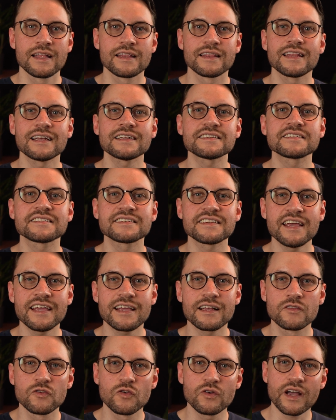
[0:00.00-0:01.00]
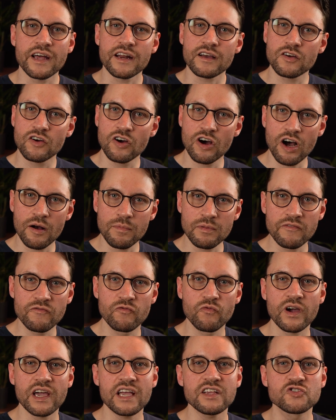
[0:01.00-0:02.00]
Let's take a look at a couple
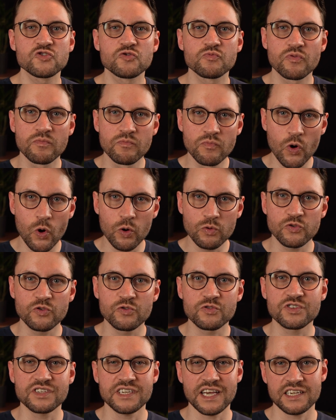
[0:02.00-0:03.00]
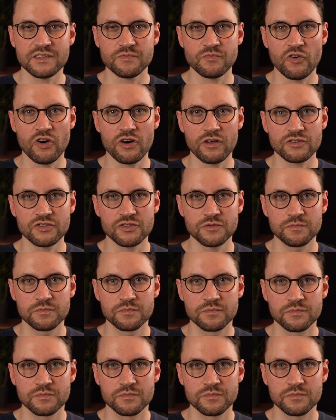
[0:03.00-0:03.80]
of ways to promote your SaaS product.